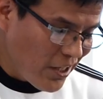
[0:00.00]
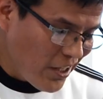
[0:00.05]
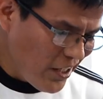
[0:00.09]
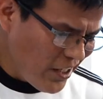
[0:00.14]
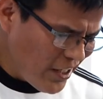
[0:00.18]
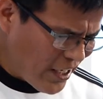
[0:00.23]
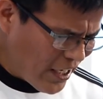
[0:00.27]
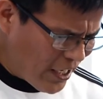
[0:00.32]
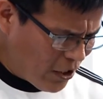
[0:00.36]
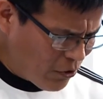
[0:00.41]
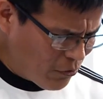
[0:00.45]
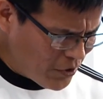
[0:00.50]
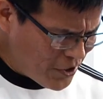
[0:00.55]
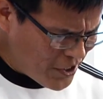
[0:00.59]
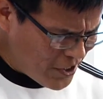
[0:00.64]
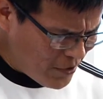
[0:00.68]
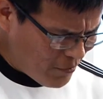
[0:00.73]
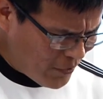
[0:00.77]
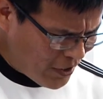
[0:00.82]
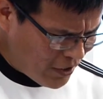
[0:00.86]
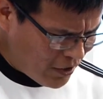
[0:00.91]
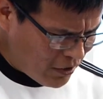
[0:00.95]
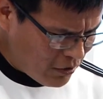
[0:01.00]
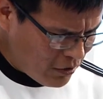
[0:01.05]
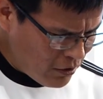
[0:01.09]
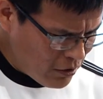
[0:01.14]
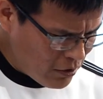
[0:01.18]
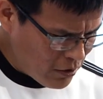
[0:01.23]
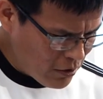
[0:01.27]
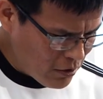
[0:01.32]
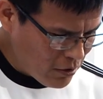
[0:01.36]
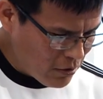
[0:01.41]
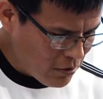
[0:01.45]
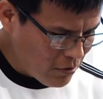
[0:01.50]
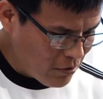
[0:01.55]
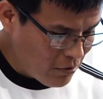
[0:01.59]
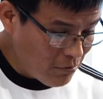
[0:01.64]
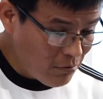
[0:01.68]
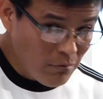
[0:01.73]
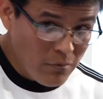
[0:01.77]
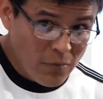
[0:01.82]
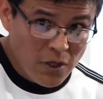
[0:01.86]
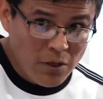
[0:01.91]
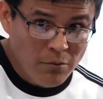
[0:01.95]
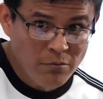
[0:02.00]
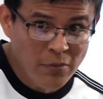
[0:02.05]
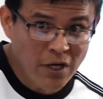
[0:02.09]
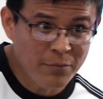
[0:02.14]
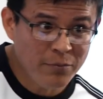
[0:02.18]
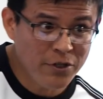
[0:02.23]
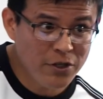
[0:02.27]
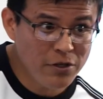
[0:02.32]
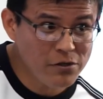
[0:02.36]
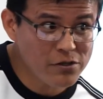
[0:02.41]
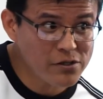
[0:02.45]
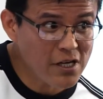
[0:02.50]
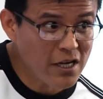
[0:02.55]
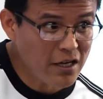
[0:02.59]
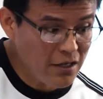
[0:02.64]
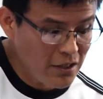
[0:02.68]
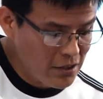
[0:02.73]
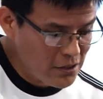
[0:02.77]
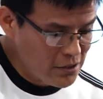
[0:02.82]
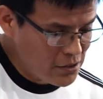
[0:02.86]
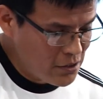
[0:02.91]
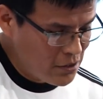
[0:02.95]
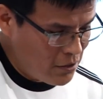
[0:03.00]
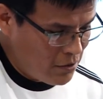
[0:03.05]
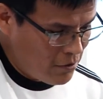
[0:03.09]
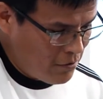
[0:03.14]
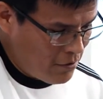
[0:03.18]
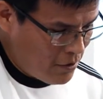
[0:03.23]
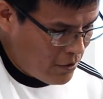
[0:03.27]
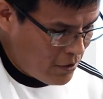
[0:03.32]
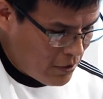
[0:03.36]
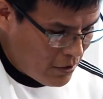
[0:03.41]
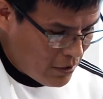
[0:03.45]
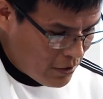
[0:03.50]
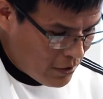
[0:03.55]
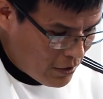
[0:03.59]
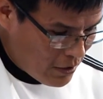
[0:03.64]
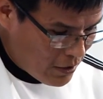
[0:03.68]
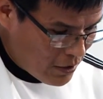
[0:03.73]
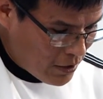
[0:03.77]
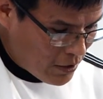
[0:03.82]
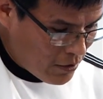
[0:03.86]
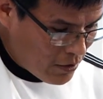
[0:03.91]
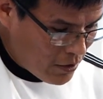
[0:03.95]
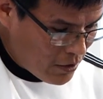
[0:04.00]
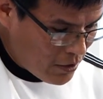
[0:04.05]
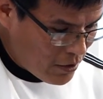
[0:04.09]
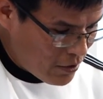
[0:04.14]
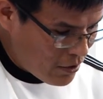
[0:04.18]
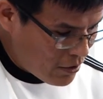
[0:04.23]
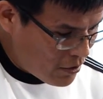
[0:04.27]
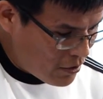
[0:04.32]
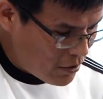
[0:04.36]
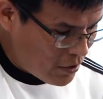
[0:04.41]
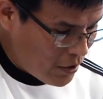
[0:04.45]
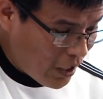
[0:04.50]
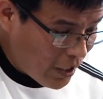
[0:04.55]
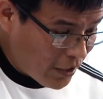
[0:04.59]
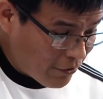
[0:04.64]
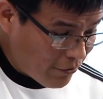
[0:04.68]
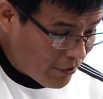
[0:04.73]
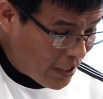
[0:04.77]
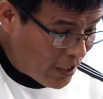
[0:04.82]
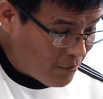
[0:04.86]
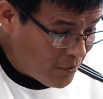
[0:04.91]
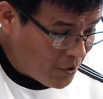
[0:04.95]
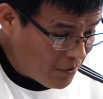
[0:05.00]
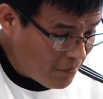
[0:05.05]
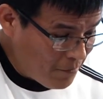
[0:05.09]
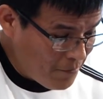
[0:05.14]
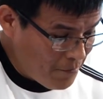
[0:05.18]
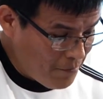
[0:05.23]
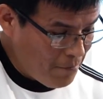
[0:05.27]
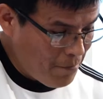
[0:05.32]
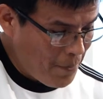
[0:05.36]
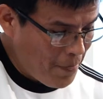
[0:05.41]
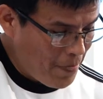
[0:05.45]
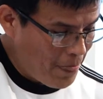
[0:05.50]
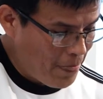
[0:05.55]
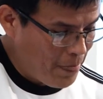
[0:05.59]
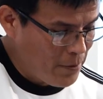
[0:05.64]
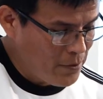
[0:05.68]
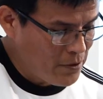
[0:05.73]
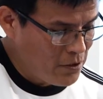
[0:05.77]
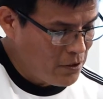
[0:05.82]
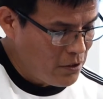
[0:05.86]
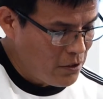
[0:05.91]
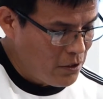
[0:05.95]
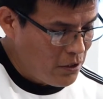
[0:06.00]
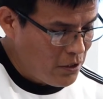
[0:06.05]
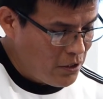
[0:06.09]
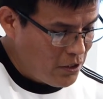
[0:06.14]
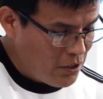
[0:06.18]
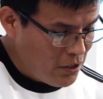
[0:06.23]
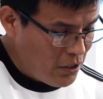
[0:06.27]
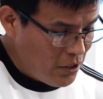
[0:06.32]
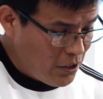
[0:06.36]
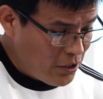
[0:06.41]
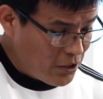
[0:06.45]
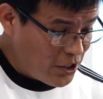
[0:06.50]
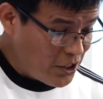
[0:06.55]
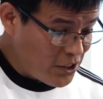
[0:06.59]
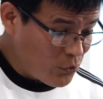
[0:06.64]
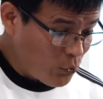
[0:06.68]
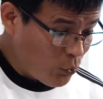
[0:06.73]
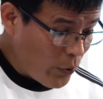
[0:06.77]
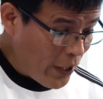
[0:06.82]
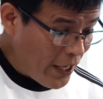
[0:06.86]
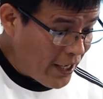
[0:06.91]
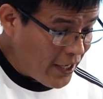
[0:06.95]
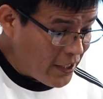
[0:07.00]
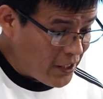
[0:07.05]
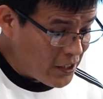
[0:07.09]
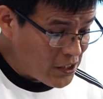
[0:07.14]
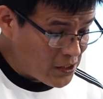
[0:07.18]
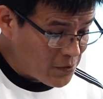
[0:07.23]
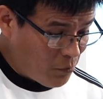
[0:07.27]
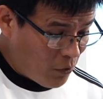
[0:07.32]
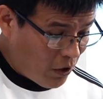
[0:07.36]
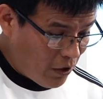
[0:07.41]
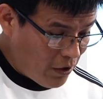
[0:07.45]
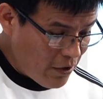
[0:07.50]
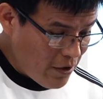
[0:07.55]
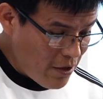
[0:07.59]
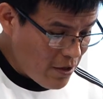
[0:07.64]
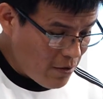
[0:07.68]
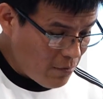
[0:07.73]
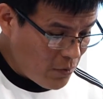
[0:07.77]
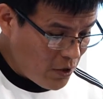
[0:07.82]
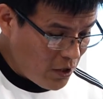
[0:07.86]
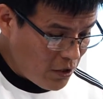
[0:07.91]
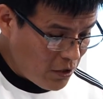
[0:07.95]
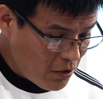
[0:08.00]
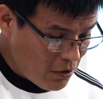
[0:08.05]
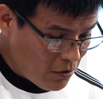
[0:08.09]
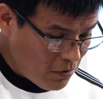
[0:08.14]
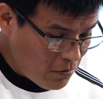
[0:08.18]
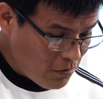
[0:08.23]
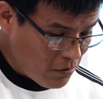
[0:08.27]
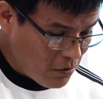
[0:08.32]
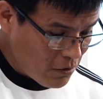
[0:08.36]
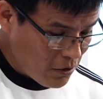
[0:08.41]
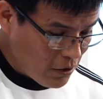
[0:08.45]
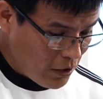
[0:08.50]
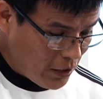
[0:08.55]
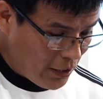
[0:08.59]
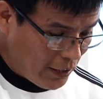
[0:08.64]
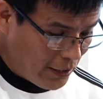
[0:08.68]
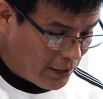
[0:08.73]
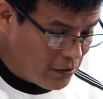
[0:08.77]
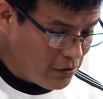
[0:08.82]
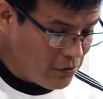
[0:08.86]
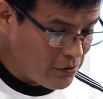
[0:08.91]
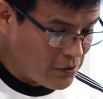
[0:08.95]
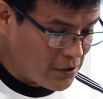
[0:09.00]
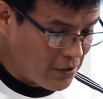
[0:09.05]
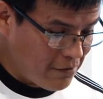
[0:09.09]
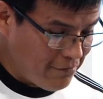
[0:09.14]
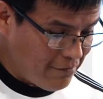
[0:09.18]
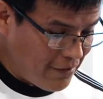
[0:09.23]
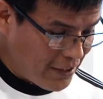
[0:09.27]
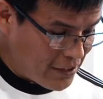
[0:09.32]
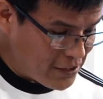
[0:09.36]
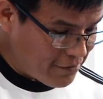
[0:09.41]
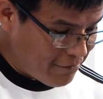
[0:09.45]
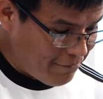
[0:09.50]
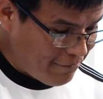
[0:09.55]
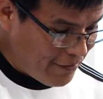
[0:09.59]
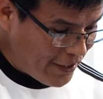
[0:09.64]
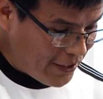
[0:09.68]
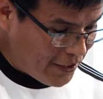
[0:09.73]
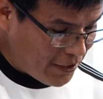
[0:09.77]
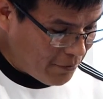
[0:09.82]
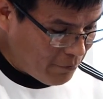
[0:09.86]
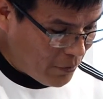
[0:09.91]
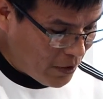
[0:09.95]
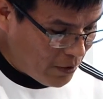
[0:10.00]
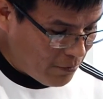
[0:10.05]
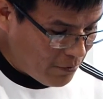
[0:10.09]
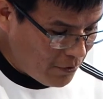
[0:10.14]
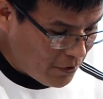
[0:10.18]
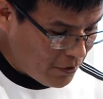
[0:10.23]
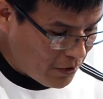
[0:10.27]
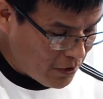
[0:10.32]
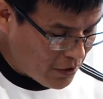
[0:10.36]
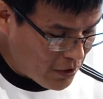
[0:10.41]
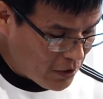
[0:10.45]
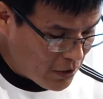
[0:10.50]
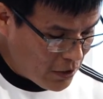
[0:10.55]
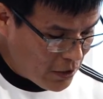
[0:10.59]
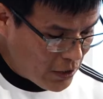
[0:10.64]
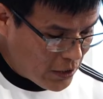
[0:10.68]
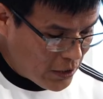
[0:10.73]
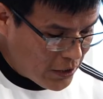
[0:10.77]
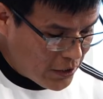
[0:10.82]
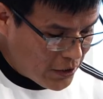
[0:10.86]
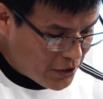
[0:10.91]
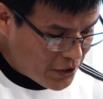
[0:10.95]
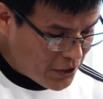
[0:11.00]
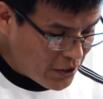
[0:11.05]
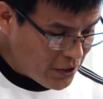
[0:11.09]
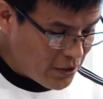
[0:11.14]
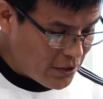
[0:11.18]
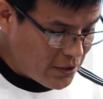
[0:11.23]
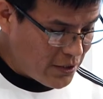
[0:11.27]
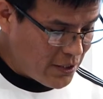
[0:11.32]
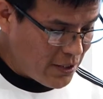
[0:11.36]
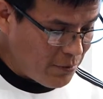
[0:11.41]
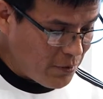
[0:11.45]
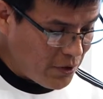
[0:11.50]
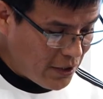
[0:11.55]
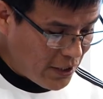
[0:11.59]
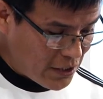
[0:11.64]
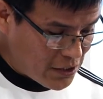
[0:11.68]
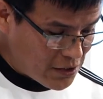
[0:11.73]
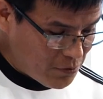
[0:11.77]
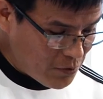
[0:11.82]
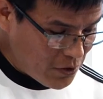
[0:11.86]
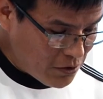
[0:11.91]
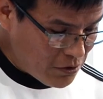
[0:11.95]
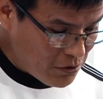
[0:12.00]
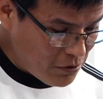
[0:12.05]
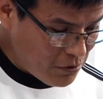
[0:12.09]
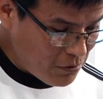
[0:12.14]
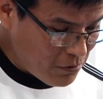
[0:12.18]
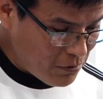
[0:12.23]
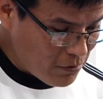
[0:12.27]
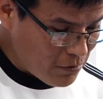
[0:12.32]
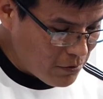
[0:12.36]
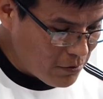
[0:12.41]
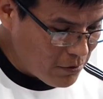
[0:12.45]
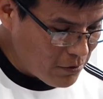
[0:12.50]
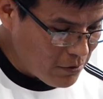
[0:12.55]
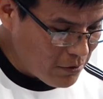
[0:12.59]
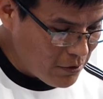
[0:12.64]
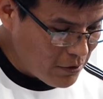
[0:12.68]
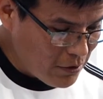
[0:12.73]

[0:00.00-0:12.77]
Anyhow, which he mine, my muse, that is, not grandma. She's way smarter than me, you know, elusive as a fading memory. She intimidates me too.